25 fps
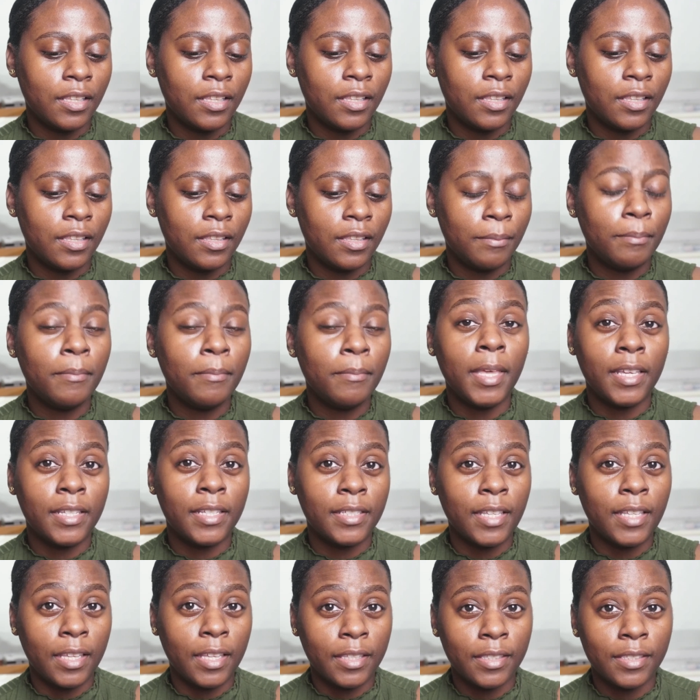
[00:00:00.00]
makes
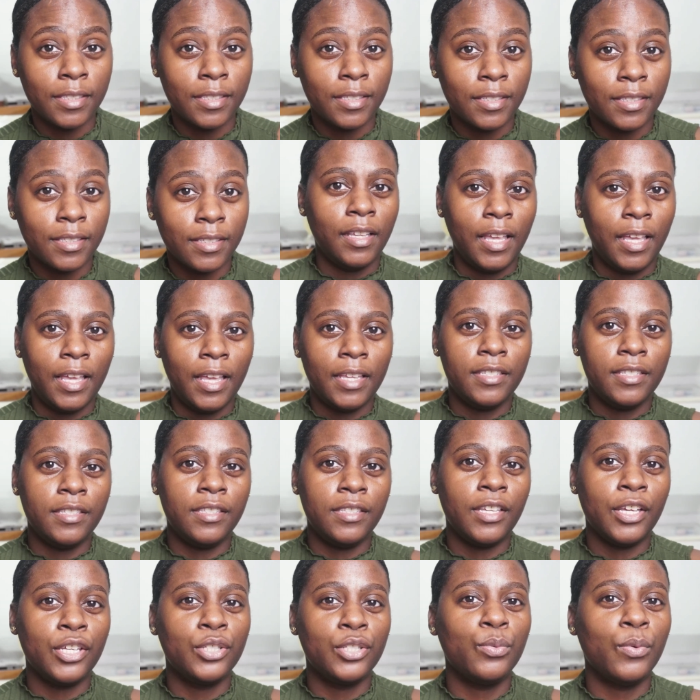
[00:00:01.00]
sense and
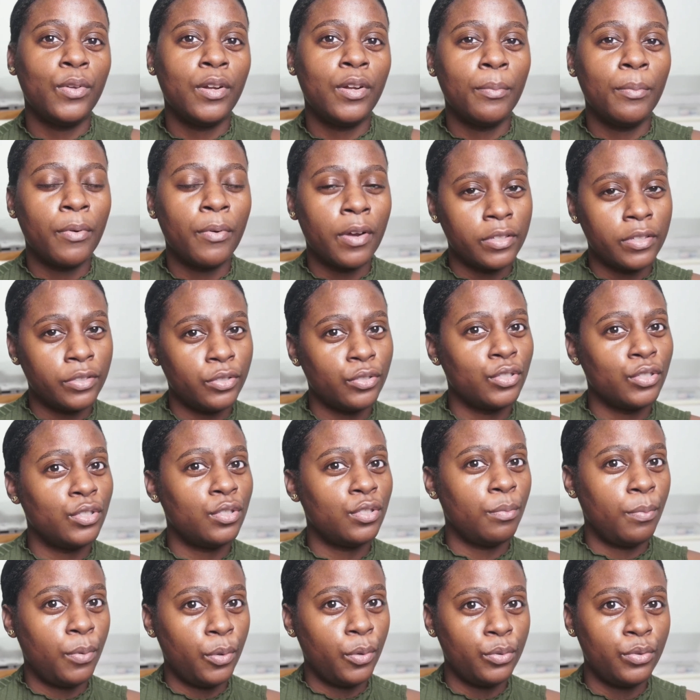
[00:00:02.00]
does what a bronzer is
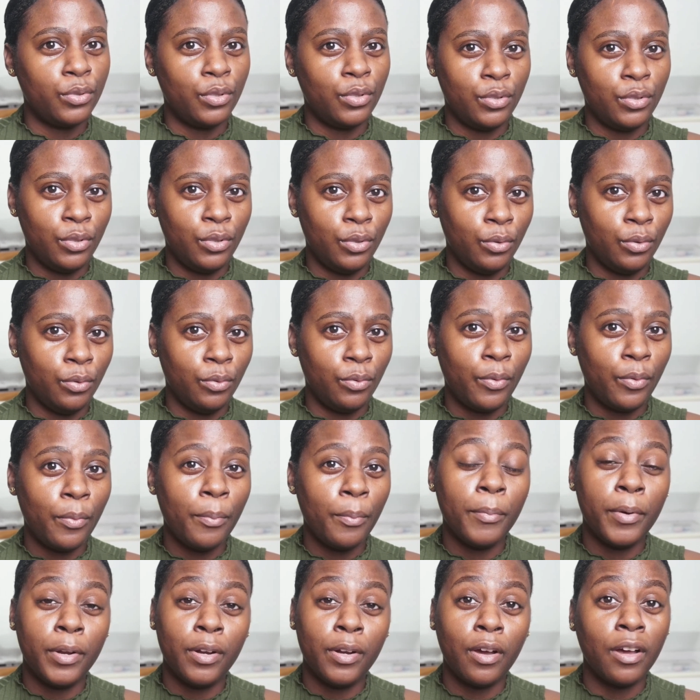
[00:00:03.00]
supposed to do,
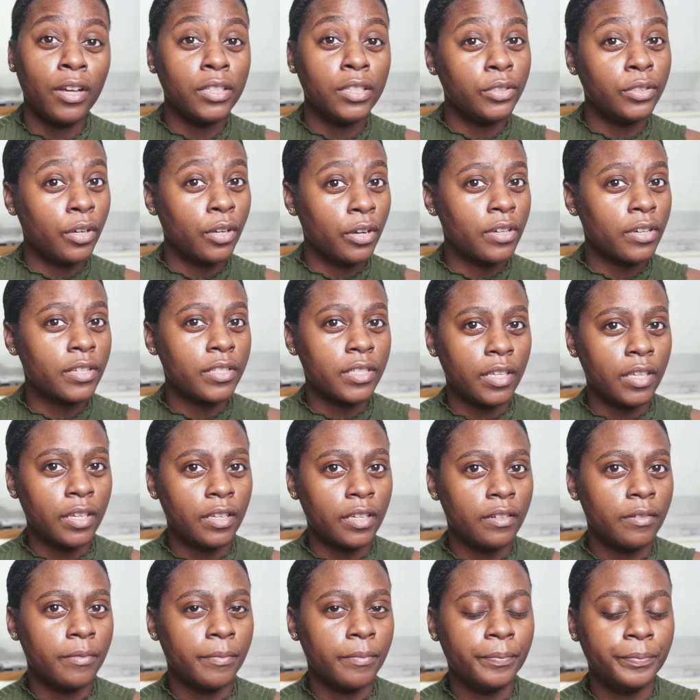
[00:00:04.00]
but on dark
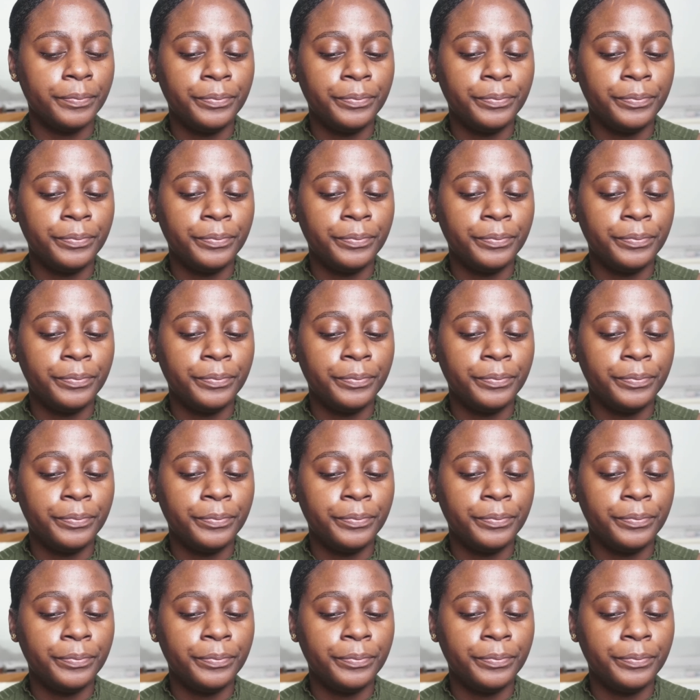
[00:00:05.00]
skin.